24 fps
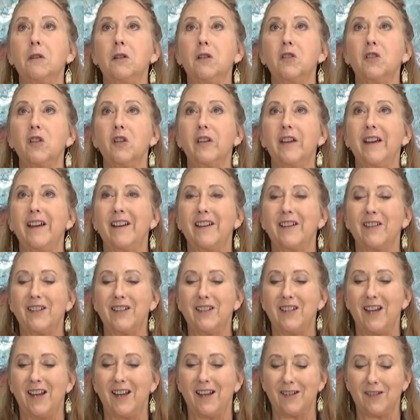going to show you how to
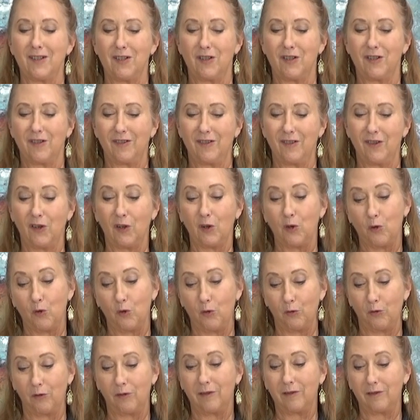attach the
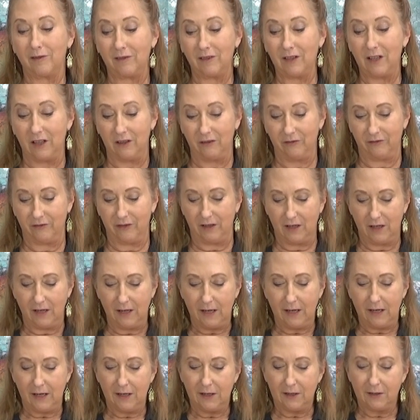gold leaf.
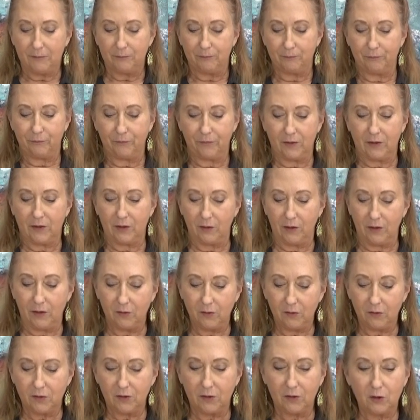So
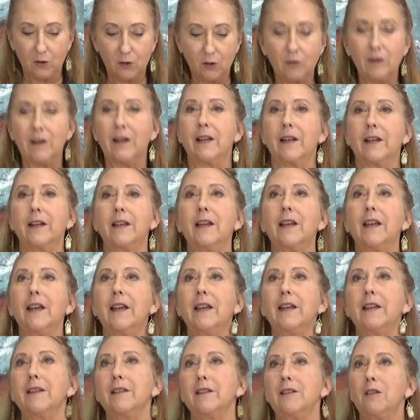here's the trick
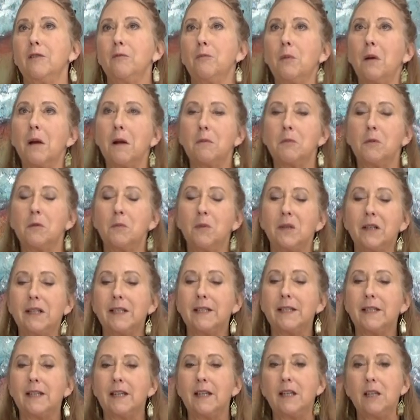is you've probably
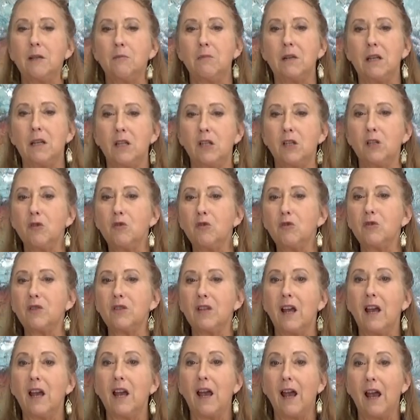seen me
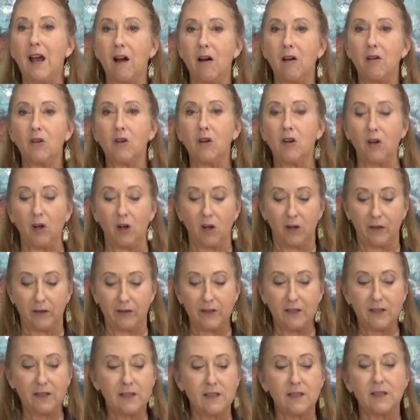use alcohol,
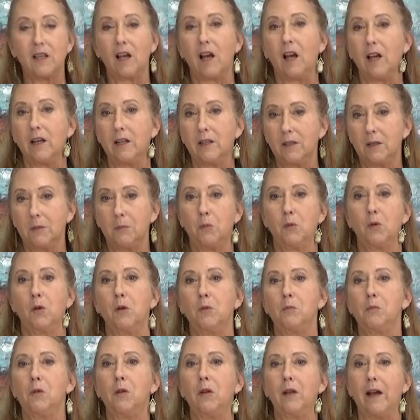and this is
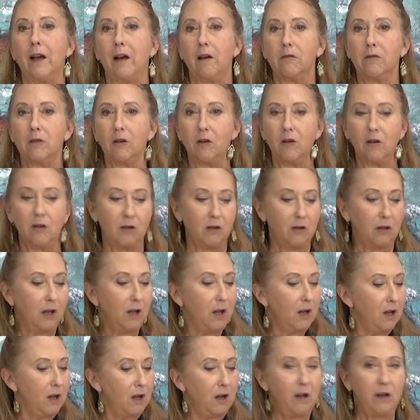isopropyl alcohol.
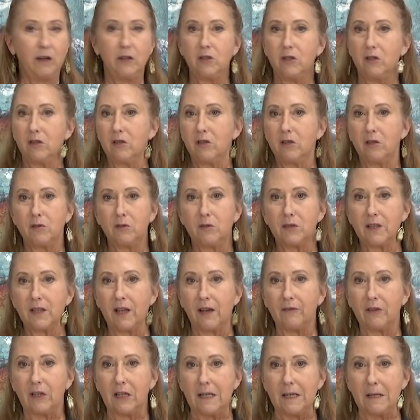I just use
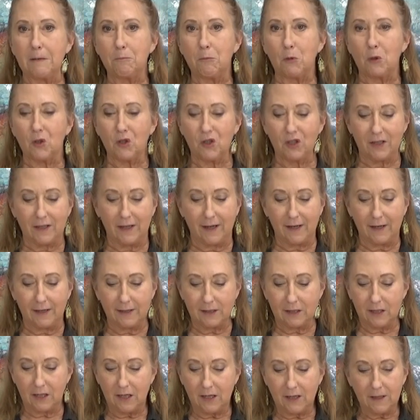
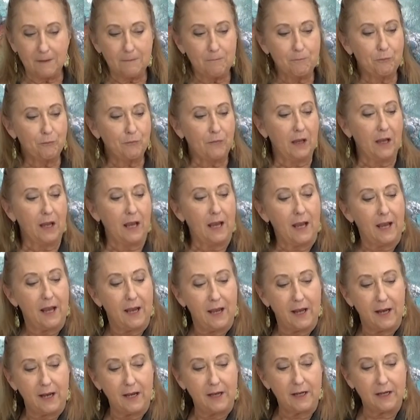70%.
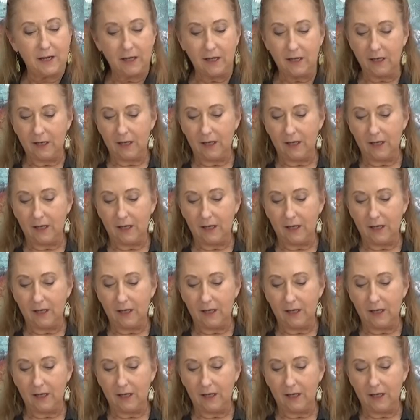And